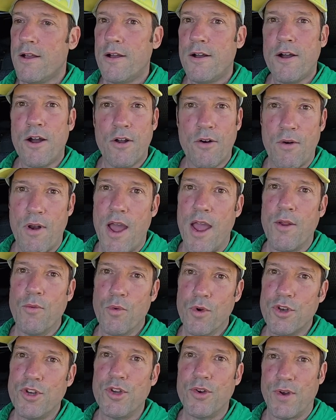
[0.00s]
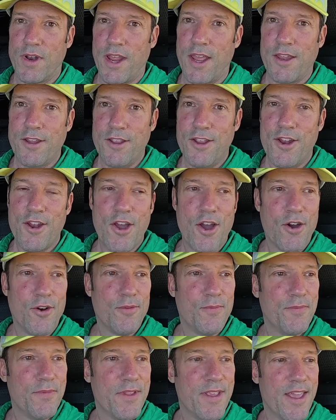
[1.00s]
all right, we're doing it,
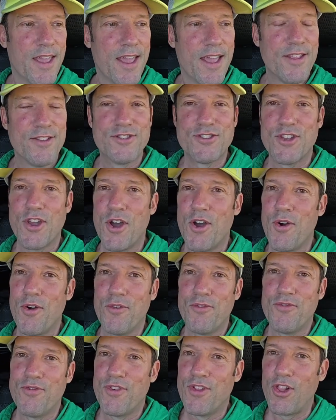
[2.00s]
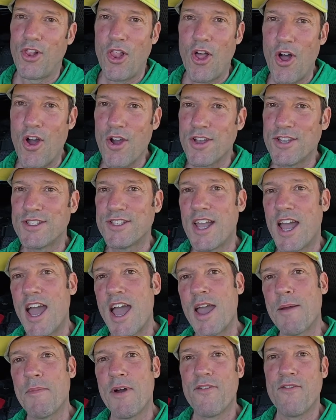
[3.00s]
And so for the longest
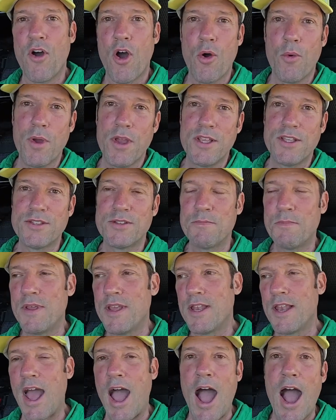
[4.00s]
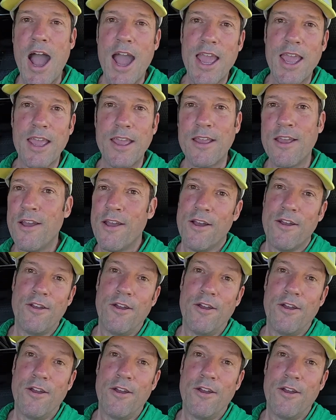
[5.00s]
time, I've always been eyeing,